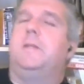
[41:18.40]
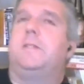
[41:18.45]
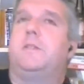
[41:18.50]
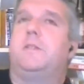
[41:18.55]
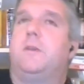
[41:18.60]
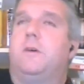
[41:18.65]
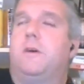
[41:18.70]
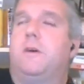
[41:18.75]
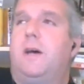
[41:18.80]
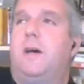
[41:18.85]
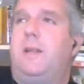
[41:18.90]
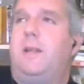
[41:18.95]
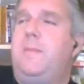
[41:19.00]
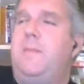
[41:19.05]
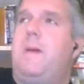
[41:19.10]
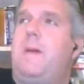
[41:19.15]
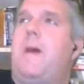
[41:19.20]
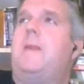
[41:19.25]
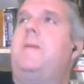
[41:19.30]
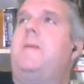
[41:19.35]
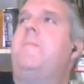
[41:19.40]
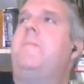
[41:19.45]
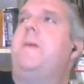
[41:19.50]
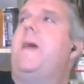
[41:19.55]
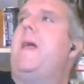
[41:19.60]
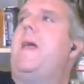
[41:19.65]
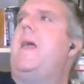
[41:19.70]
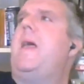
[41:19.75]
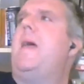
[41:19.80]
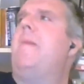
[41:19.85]
So I didn't I didn't
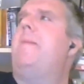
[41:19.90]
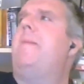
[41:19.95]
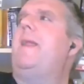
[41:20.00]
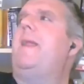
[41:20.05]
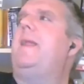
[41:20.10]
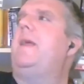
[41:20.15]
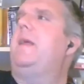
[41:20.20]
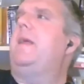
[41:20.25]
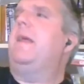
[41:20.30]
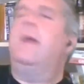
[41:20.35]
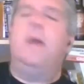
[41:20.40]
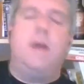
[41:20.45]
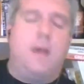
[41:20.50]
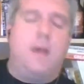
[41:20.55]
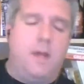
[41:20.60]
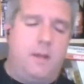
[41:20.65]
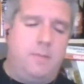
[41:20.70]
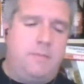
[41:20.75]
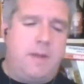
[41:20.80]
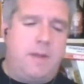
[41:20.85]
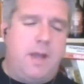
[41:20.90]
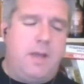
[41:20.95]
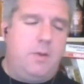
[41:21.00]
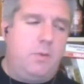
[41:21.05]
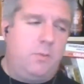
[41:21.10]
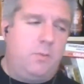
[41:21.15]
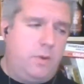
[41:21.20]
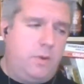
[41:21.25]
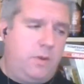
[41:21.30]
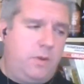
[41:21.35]
pay a penny. And my
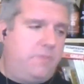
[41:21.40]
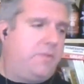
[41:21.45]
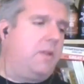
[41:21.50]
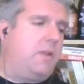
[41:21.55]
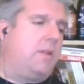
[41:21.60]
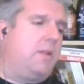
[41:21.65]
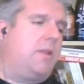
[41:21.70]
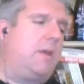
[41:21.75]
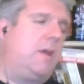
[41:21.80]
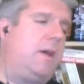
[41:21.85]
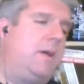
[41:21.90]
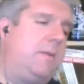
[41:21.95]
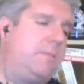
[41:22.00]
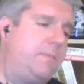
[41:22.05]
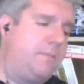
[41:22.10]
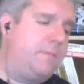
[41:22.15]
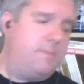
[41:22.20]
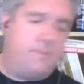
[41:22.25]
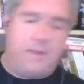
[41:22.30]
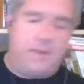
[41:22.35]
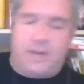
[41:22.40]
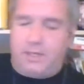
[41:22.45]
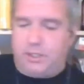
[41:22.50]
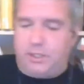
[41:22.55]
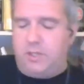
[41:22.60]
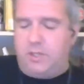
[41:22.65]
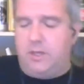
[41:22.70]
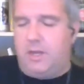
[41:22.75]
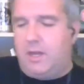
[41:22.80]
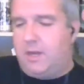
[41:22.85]
wonderful um,
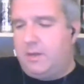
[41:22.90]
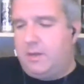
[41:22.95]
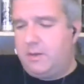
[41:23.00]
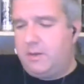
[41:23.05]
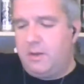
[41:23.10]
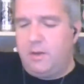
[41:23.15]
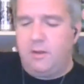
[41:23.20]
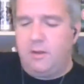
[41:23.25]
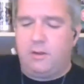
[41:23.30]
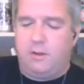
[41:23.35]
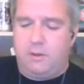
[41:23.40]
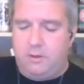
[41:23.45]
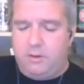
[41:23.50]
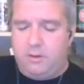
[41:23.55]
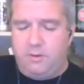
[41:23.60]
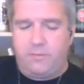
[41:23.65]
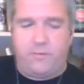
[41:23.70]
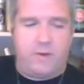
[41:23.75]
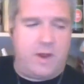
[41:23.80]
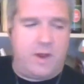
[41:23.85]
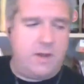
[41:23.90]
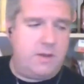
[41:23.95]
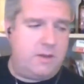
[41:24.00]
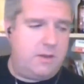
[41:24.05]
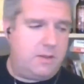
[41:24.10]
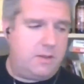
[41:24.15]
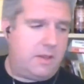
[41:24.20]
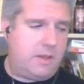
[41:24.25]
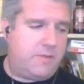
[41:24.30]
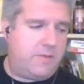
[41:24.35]
manager and good
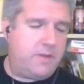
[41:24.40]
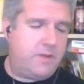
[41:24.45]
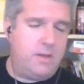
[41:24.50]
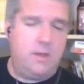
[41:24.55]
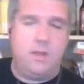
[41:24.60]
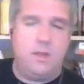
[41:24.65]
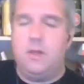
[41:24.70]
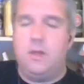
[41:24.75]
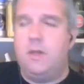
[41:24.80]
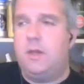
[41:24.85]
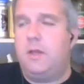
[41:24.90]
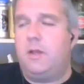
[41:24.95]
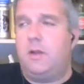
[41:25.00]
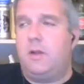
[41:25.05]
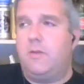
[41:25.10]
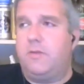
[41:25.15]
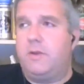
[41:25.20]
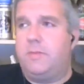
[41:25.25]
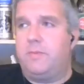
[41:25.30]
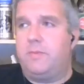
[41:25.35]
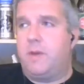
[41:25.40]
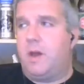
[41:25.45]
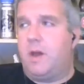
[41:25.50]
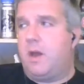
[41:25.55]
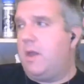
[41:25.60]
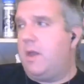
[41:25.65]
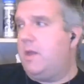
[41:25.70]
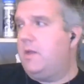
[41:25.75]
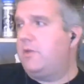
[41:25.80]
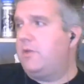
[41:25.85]
friend, Kevin, covered
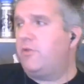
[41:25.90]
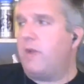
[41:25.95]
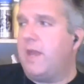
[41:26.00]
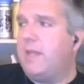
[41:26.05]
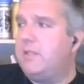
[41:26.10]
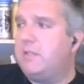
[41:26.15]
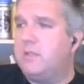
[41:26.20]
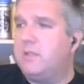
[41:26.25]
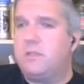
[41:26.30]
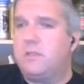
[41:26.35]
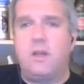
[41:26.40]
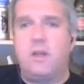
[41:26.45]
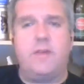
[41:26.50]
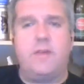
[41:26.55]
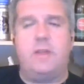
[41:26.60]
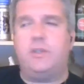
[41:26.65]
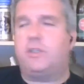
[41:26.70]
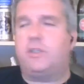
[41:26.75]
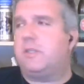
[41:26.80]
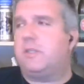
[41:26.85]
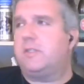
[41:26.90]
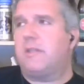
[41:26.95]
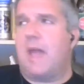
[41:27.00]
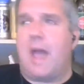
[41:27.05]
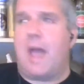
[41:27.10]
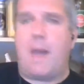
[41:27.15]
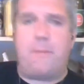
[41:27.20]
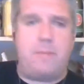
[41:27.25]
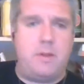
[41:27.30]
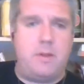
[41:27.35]
my trains and stuff. It just as it
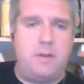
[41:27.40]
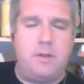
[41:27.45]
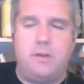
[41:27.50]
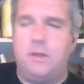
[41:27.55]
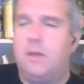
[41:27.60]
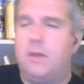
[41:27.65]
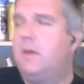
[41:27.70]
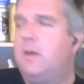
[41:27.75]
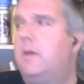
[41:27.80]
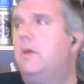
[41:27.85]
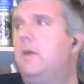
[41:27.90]
happened